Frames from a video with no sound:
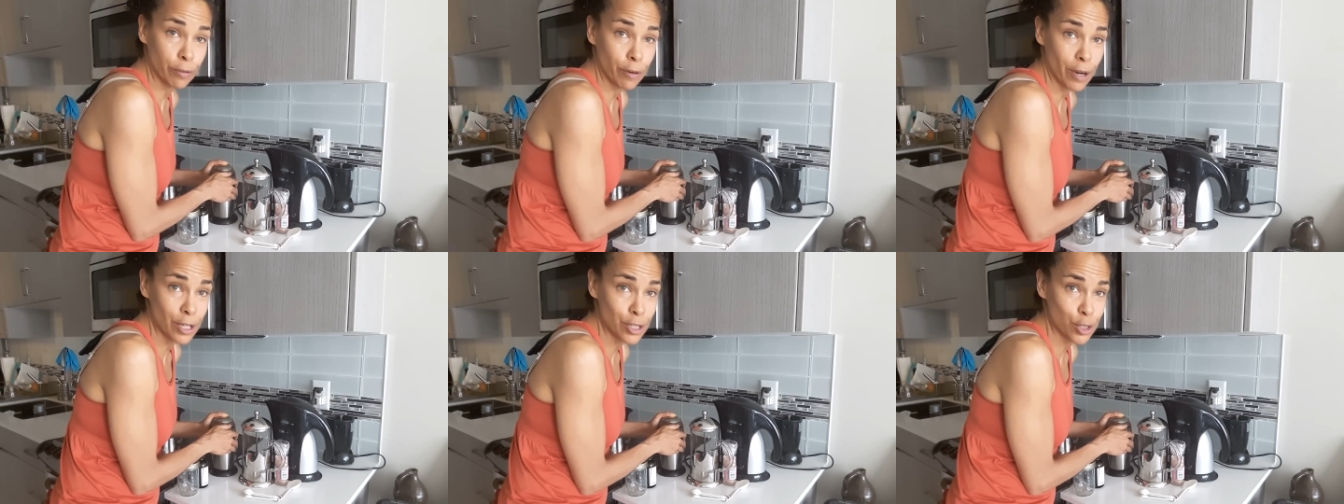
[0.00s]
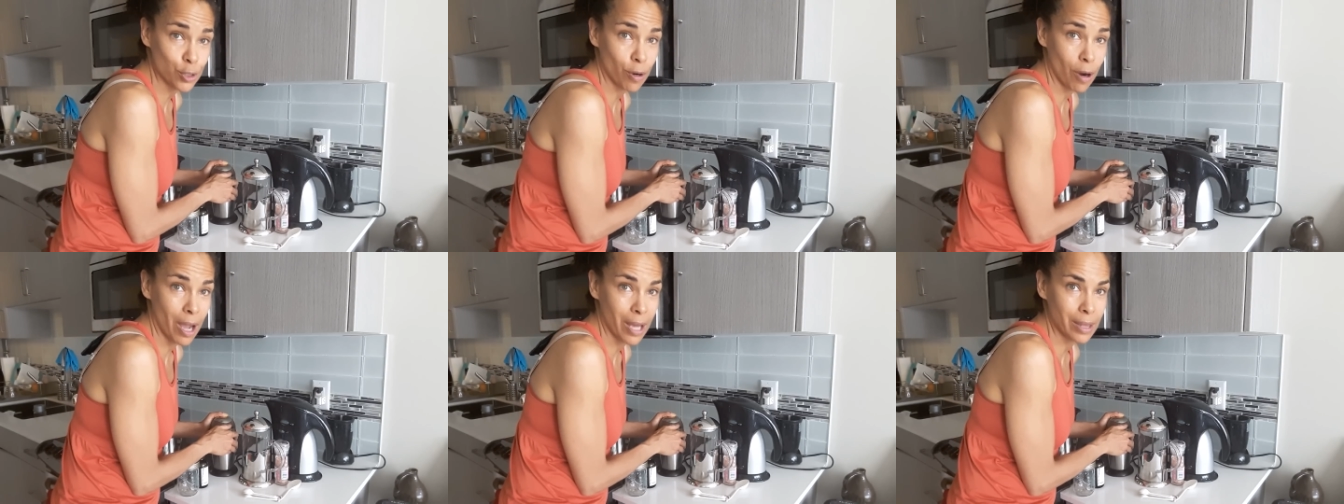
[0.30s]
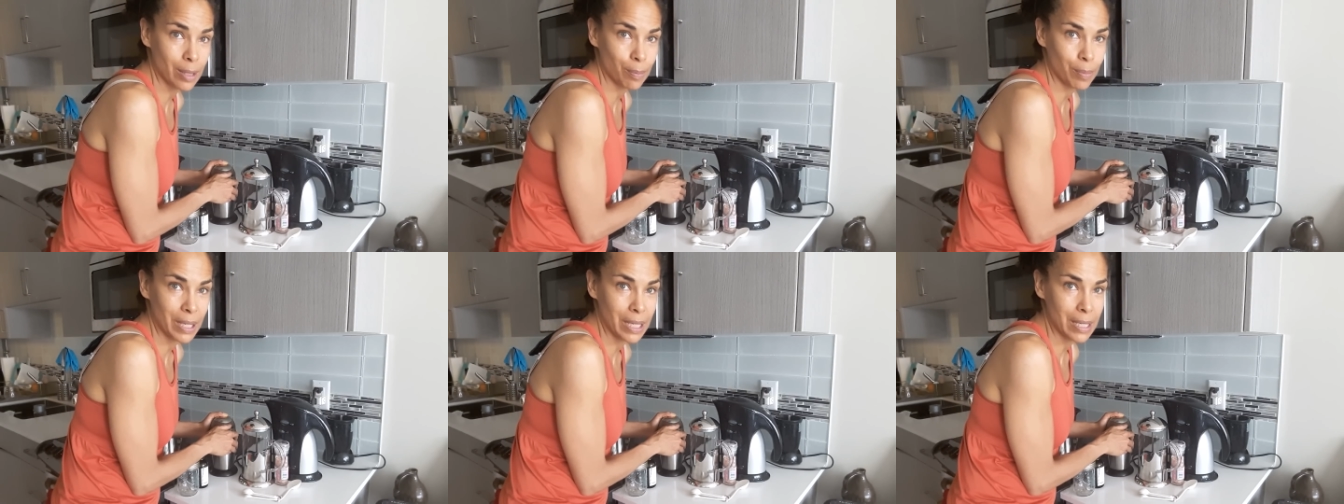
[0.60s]
you fresh
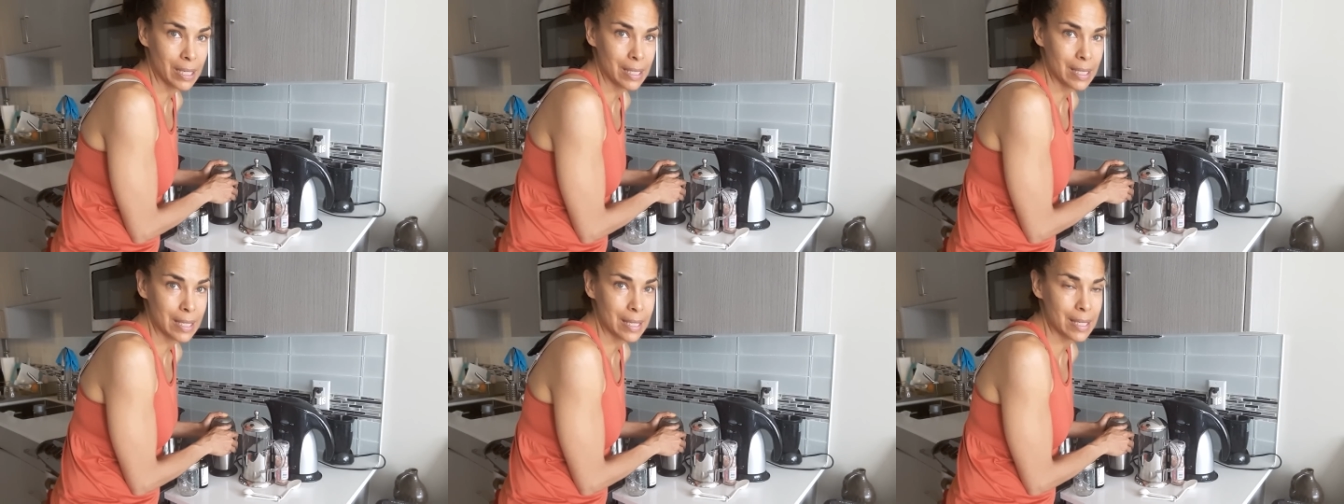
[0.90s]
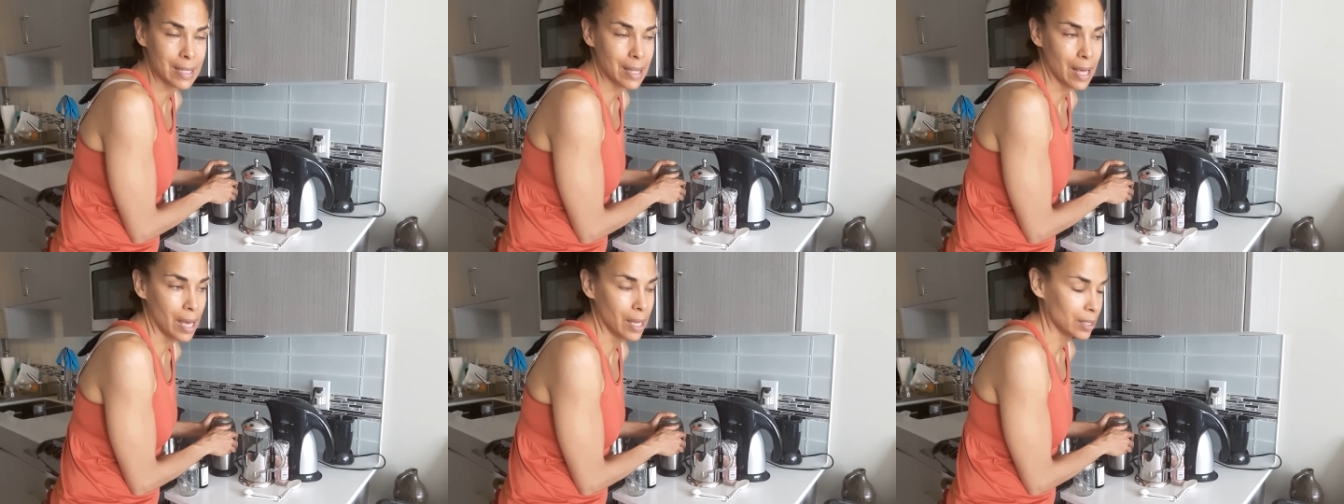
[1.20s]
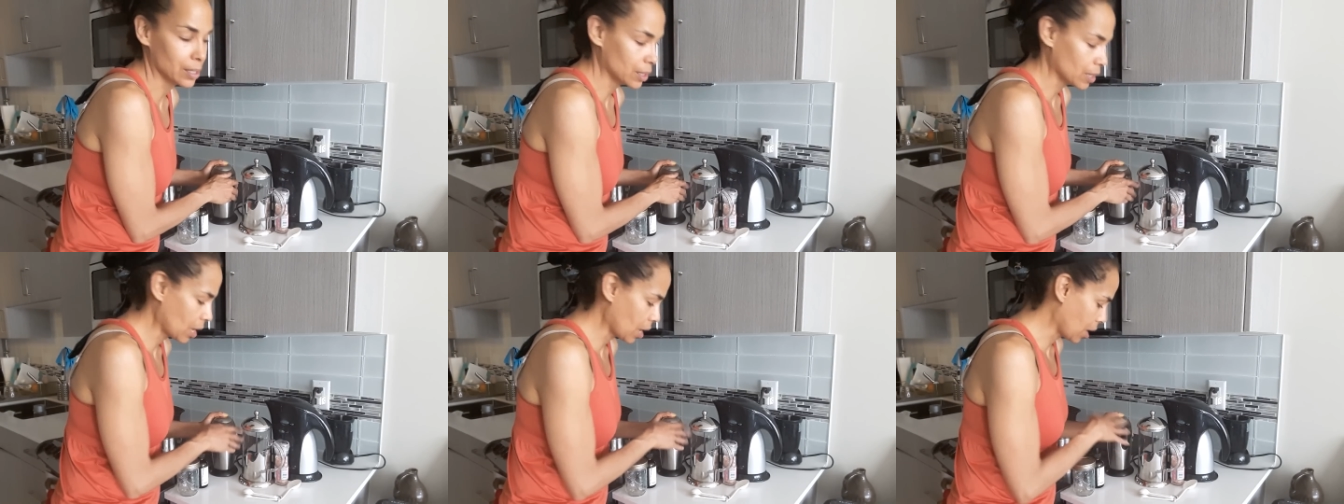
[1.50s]
grind the beans,
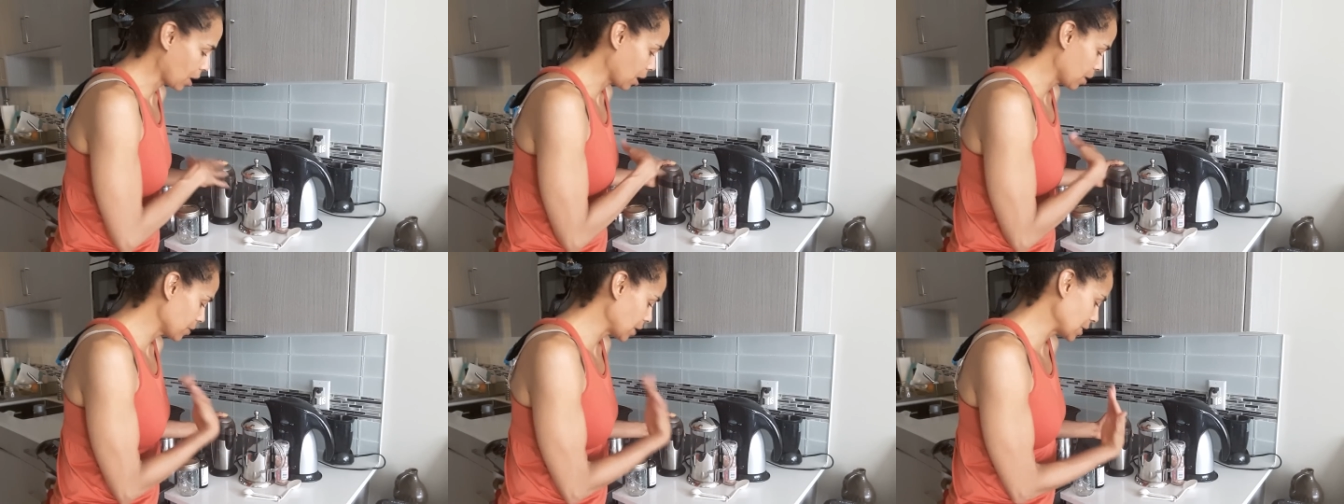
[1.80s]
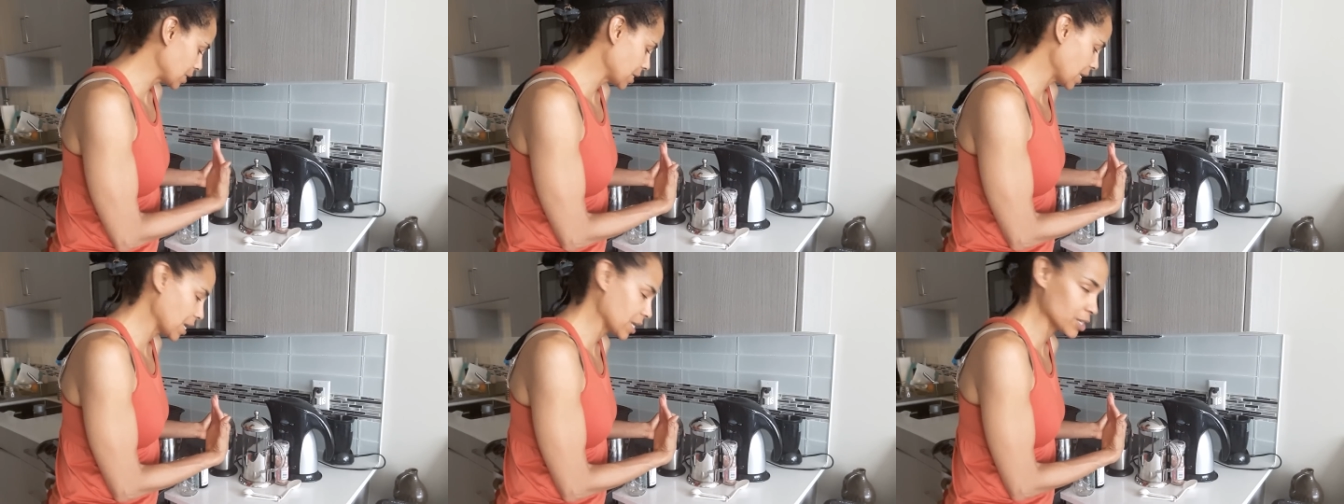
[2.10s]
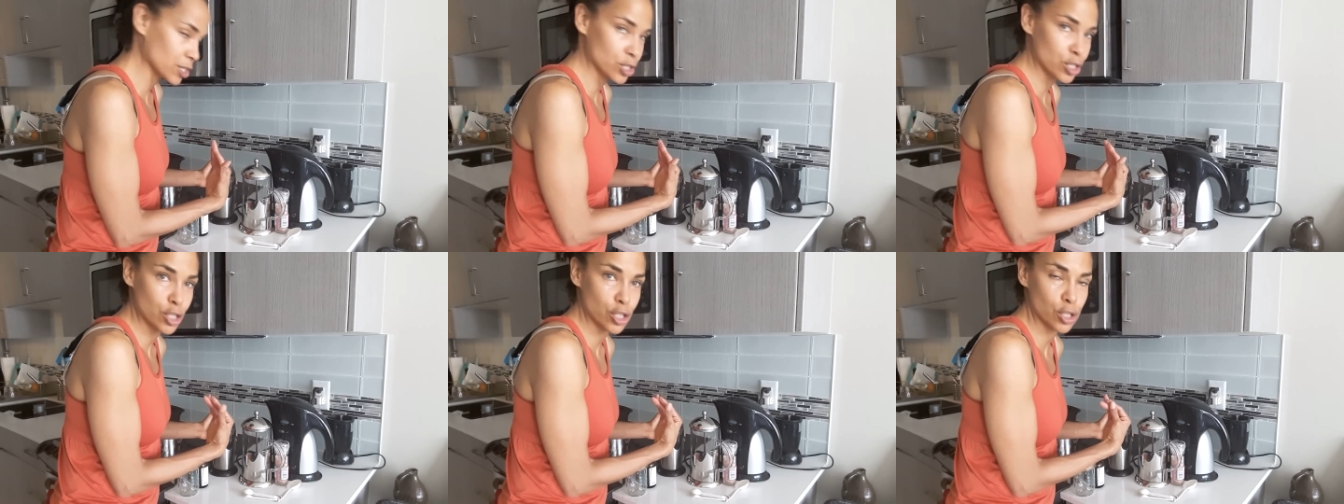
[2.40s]
then they
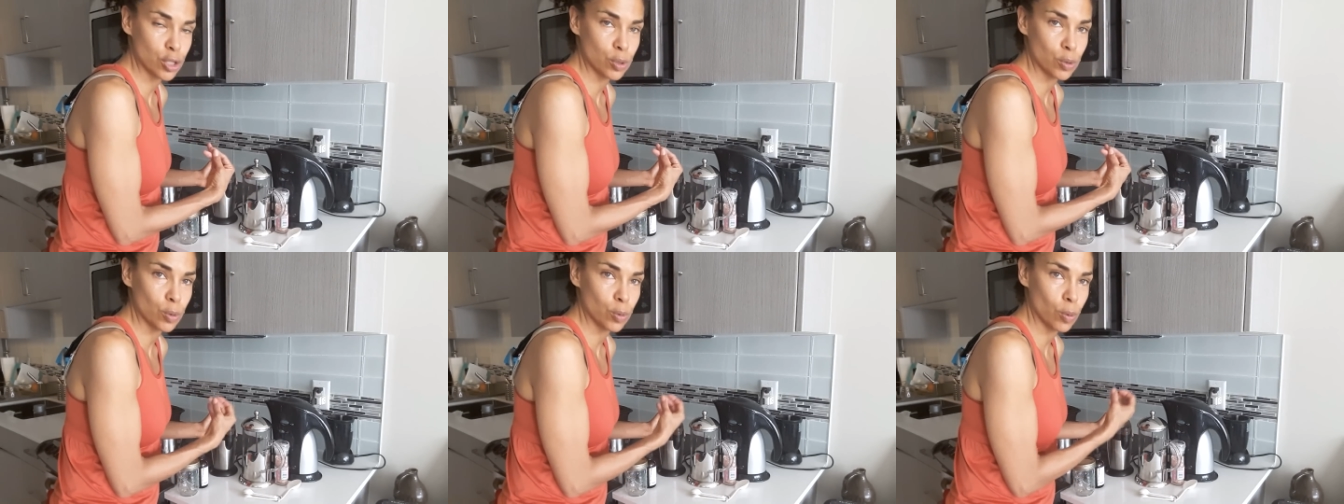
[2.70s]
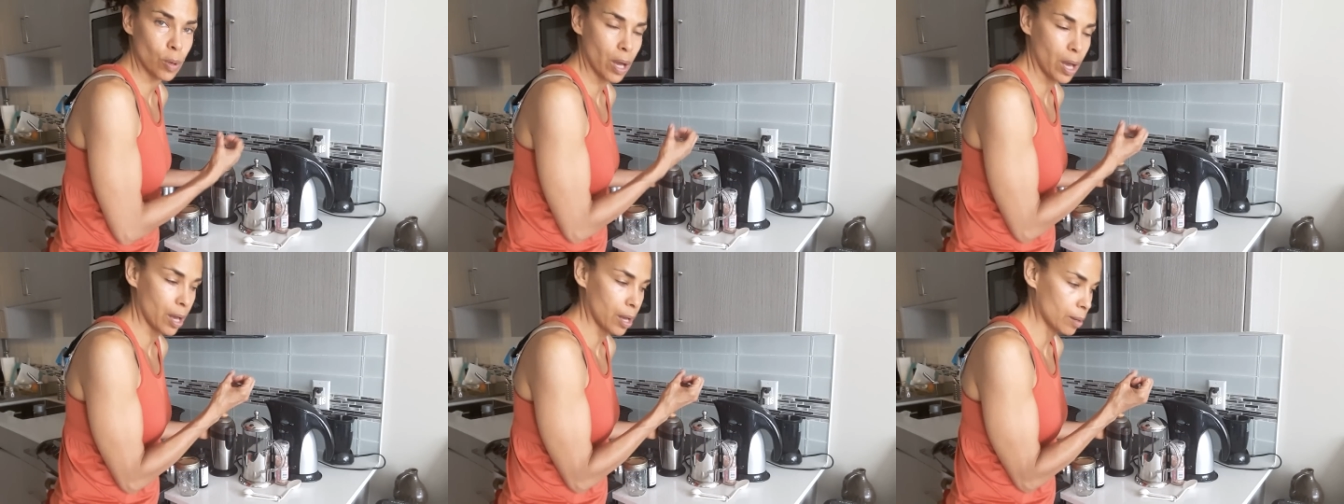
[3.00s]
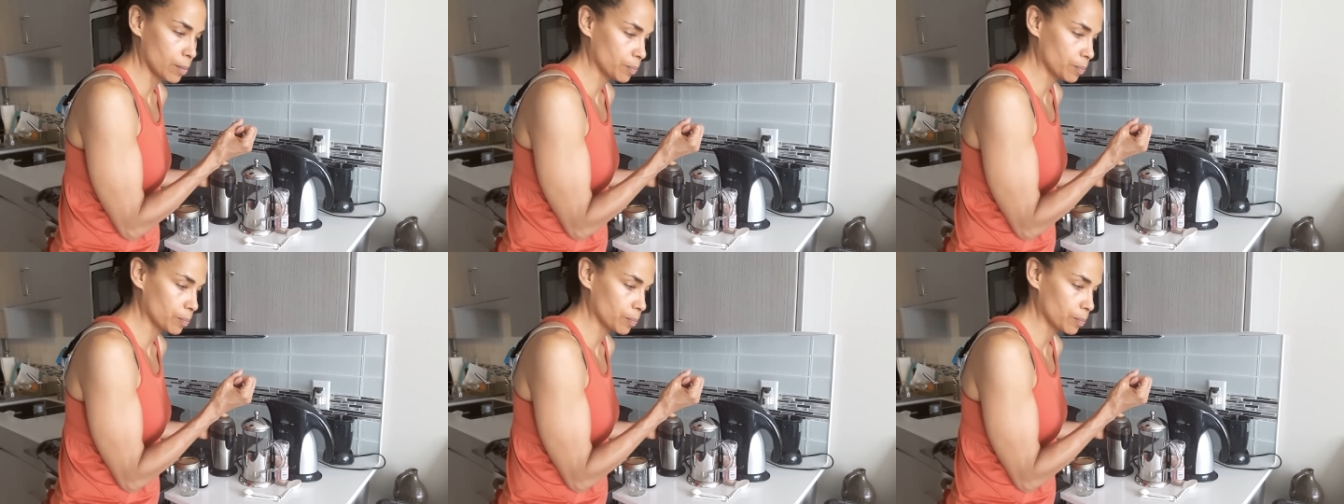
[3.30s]
tend to,